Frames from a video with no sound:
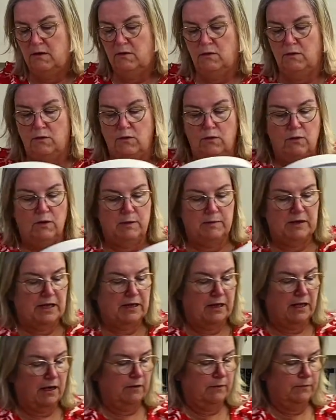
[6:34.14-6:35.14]
Ooh, I'm getting
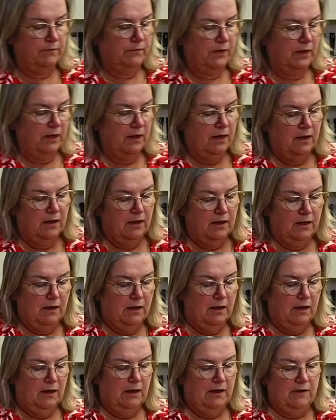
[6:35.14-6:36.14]
there.
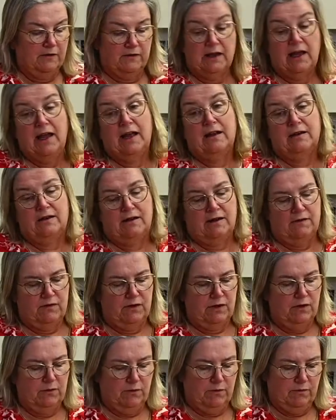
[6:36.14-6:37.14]
Yes, and if
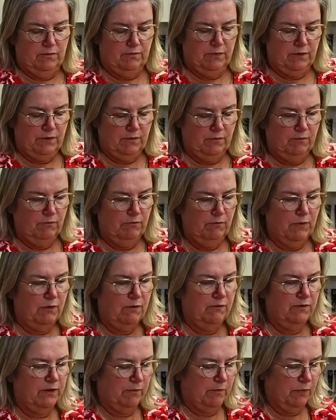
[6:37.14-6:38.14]
you
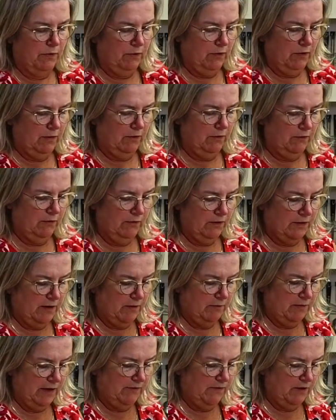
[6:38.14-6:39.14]
move the bowl over to the
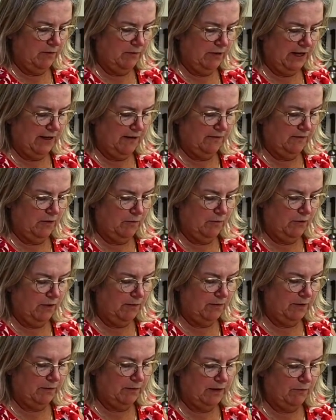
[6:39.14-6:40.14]
muffin pans, you
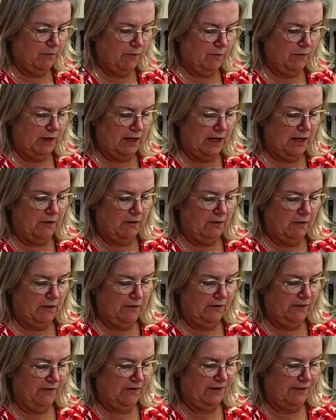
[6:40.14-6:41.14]
probably won't get all
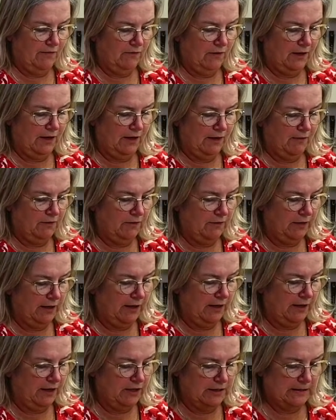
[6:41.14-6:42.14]
the stuff on the counter like
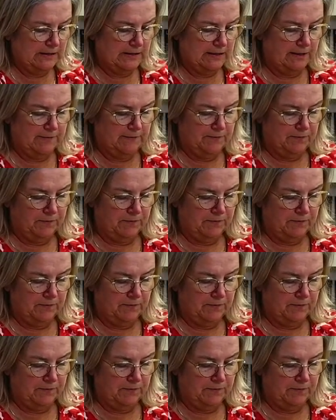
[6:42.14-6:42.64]
I just did.